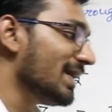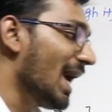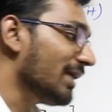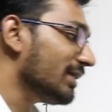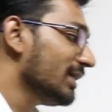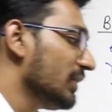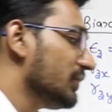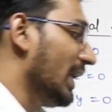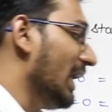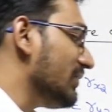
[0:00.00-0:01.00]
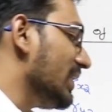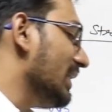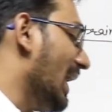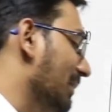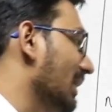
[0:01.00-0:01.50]
that change in
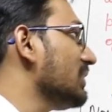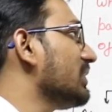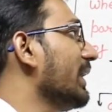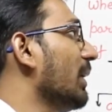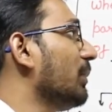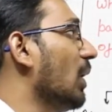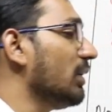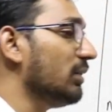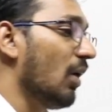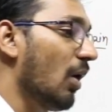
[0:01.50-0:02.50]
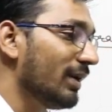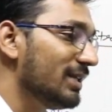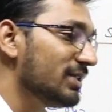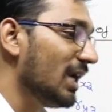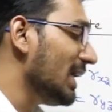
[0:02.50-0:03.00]
dimension upon
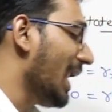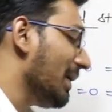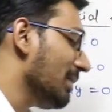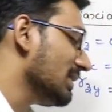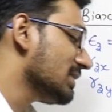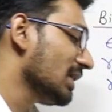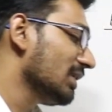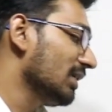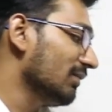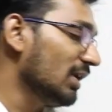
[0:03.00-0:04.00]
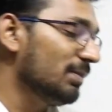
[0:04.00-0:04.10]
original dimension will